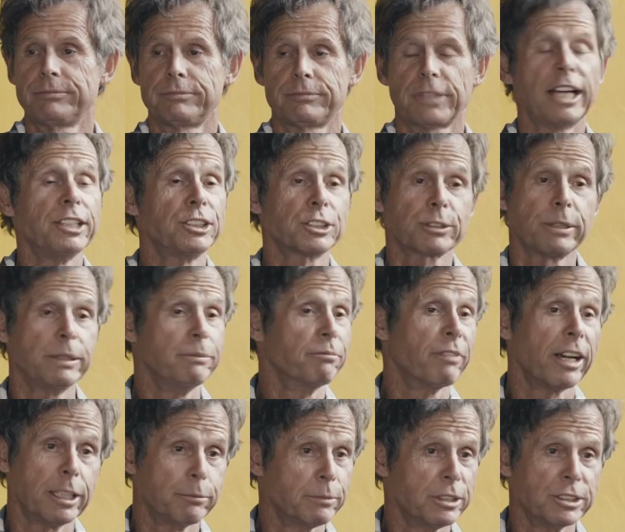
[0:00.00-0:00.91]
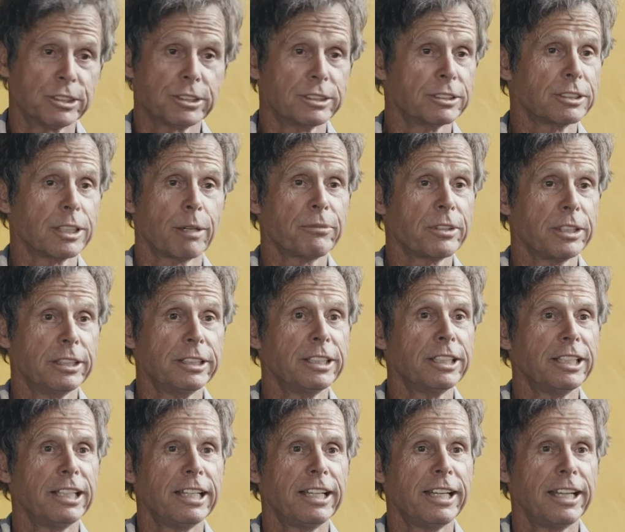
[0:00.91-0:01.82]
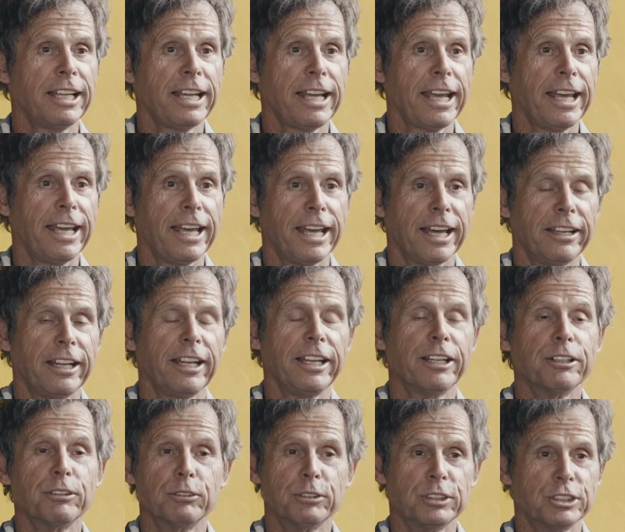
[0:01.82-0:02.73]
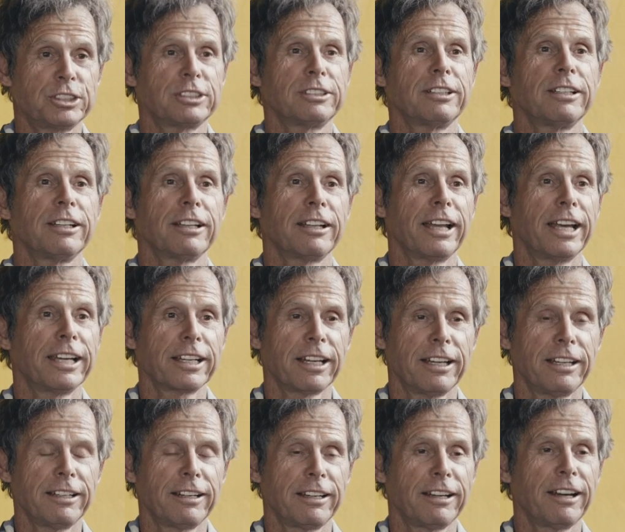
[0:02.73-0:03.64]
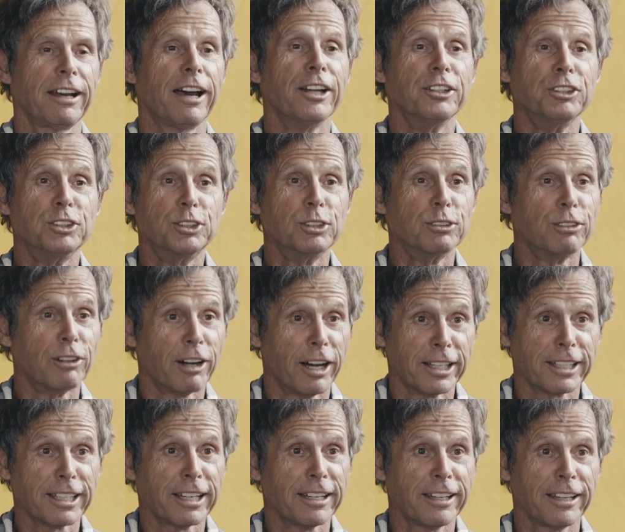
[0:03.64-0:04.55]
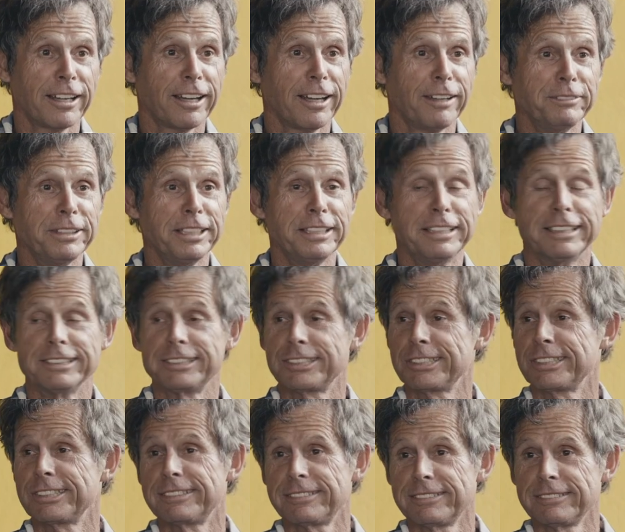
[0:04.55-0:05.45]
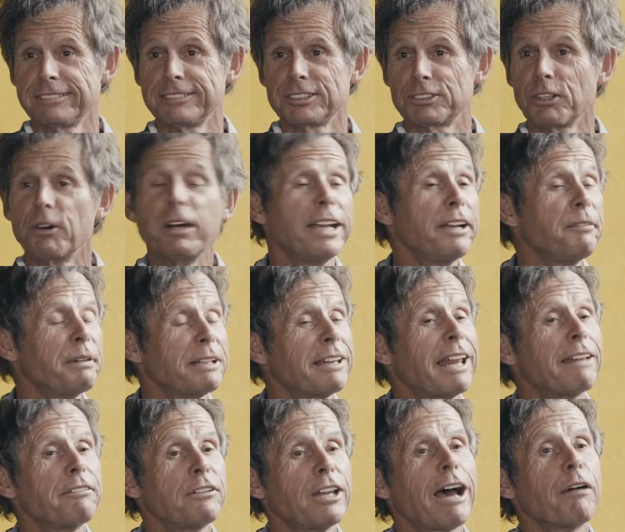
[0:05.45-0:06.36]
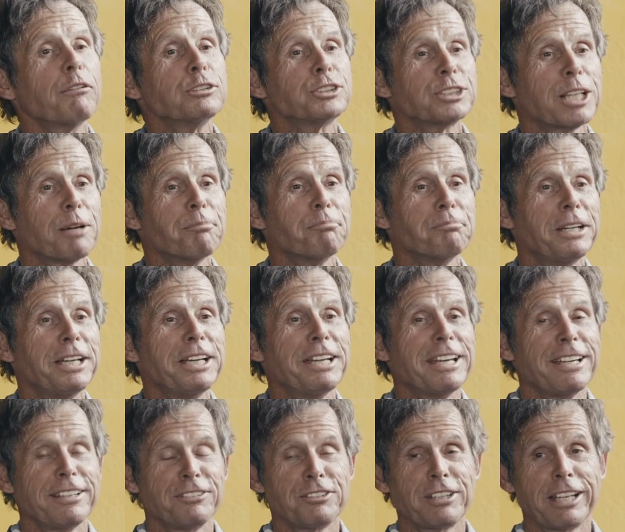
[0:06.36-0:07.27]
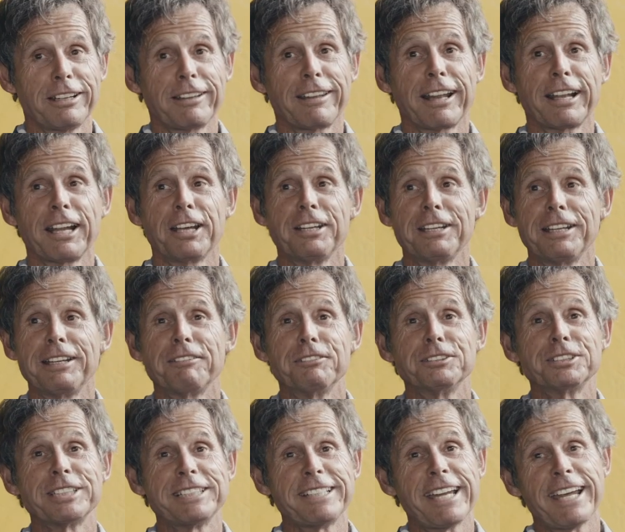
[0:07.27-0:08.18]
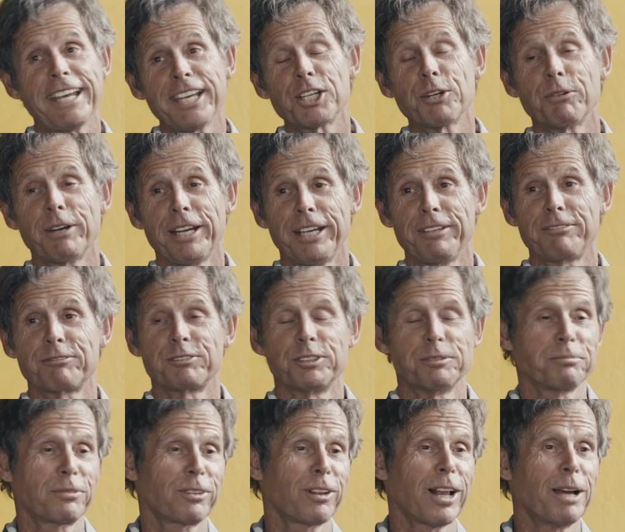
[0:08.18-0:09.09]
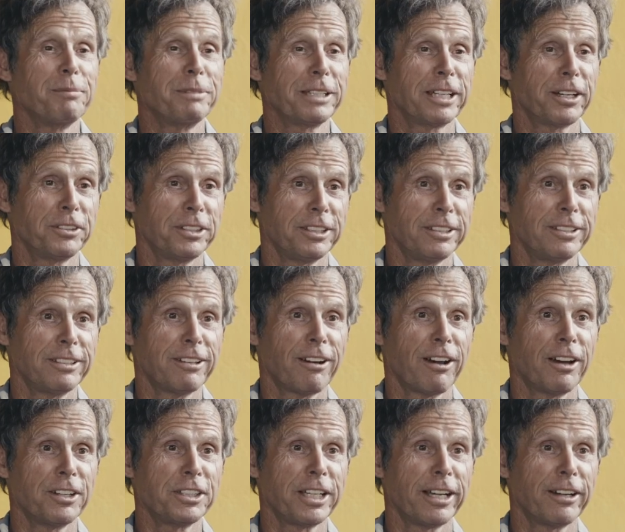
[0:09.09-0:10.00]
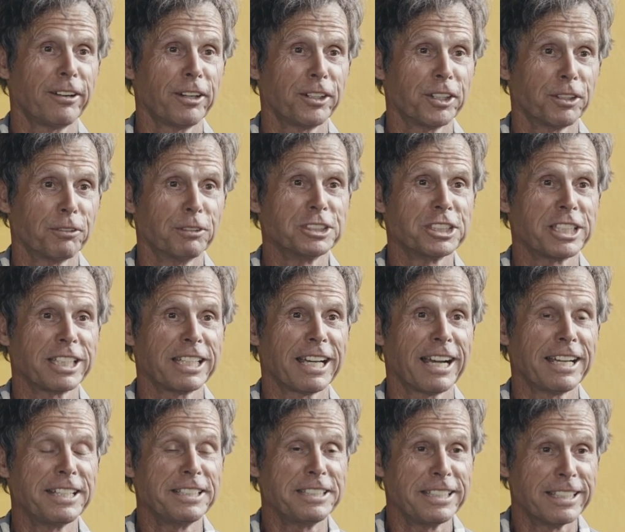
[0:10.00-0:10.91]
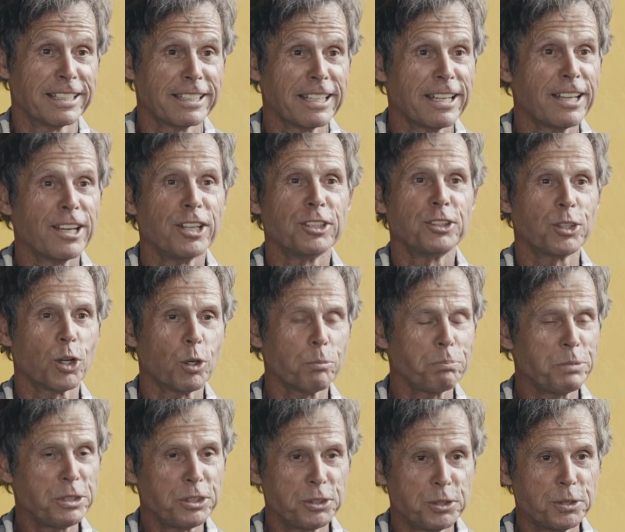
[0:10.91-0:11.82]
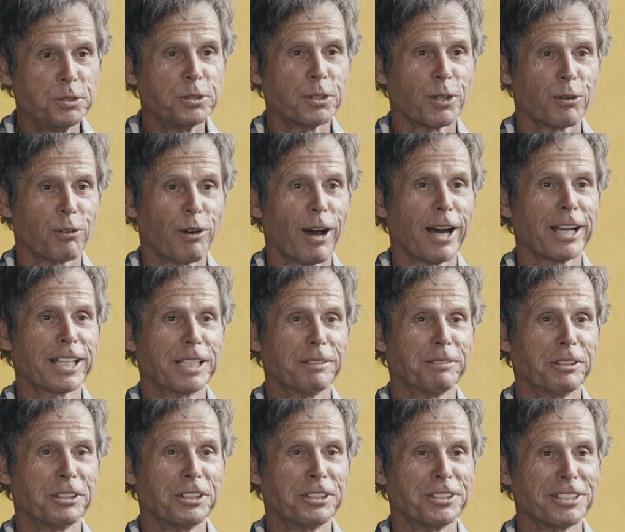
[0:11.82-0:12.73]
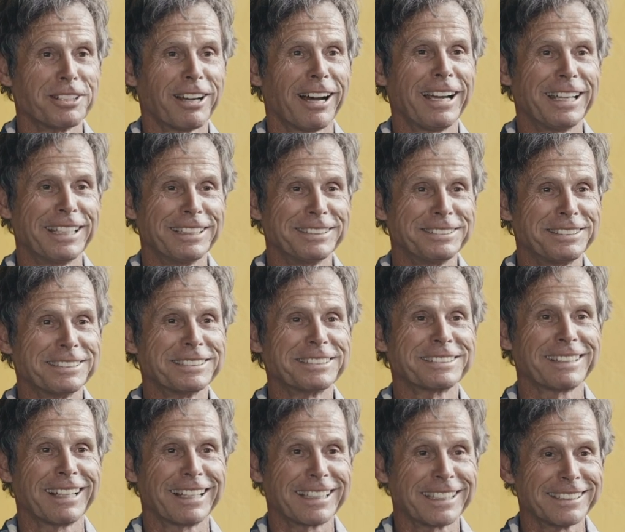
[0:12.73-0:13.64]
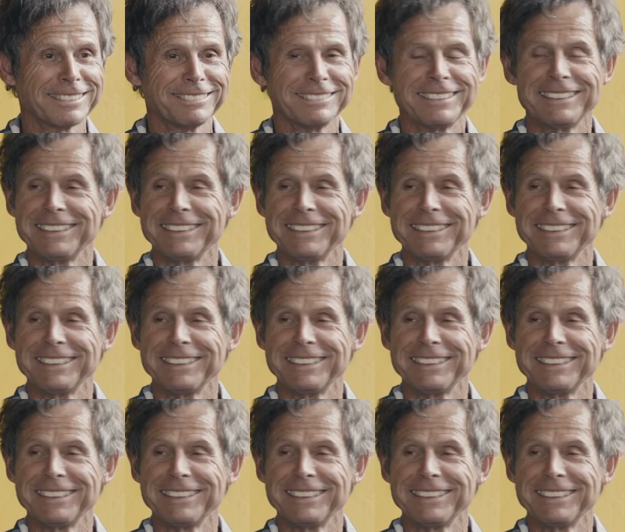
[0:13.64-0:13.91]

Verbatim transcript: ice cream vitamins or something. And it was like a drug. I mean, it's so anyway, that, that was something that, I, it was a takeaway from climbing out in Ontario was the idea don't be too neurotic about your diet. Just like,